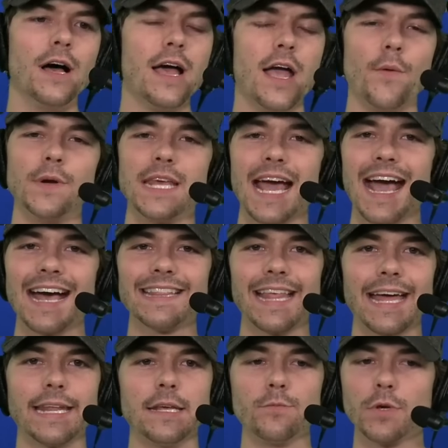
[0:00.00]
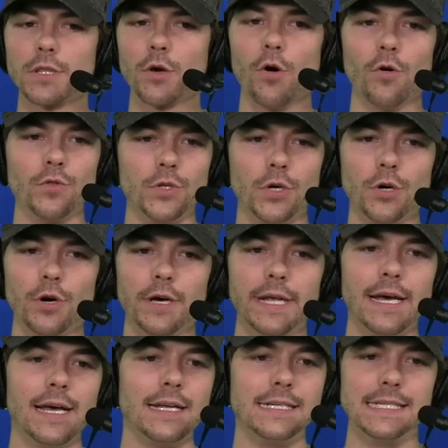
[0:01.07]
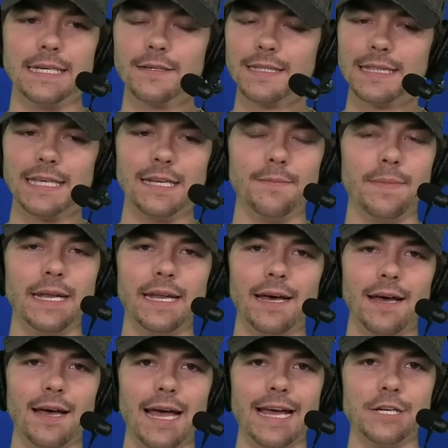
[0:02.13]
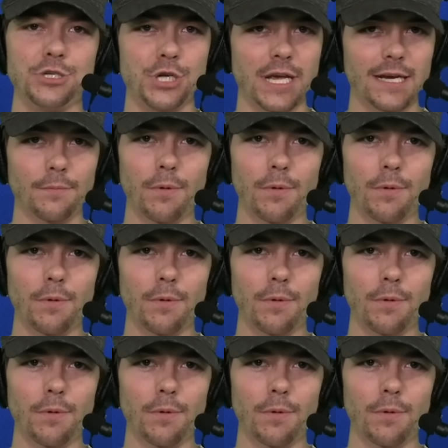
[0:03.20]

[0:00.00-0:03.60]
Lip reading: And when you add that in with Colton Hood, Dillon Thieneman, and Jacob